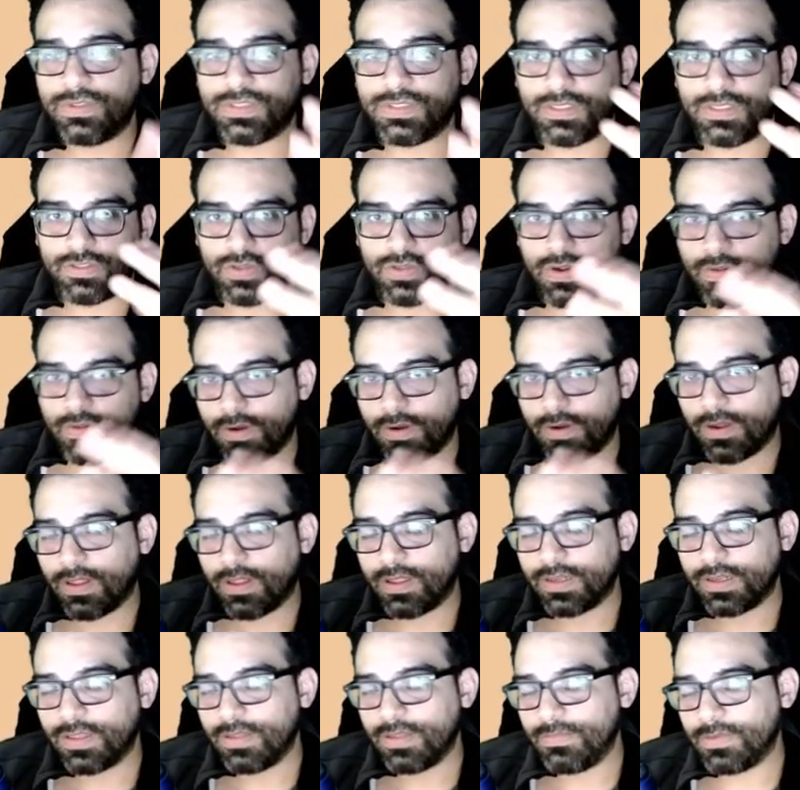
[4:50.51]
a lot
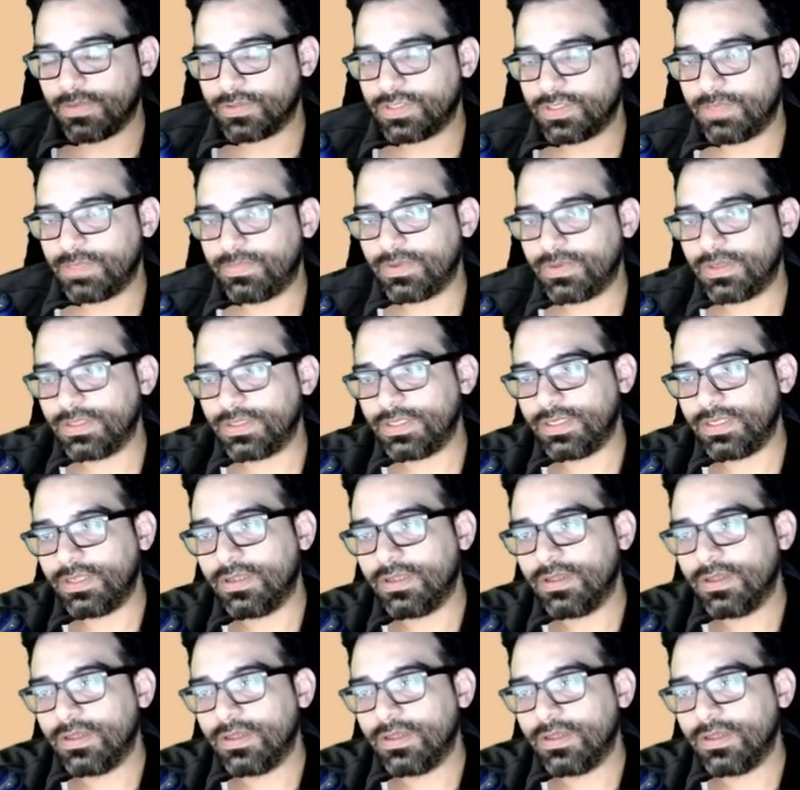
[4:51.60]
of them are typically